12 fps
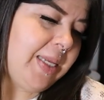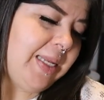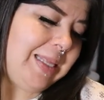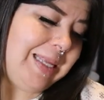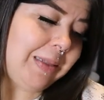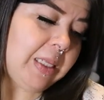
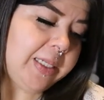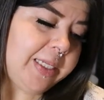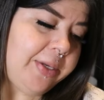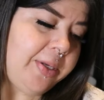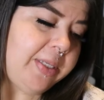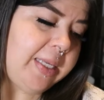I think that's
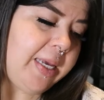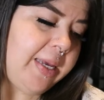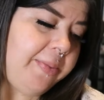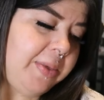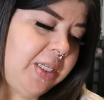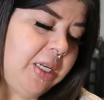how you say
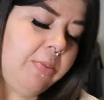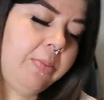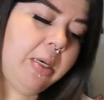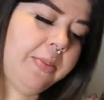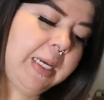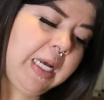it, Michelle
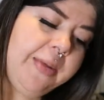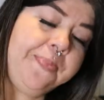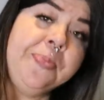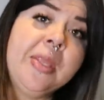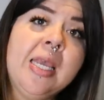Bobot.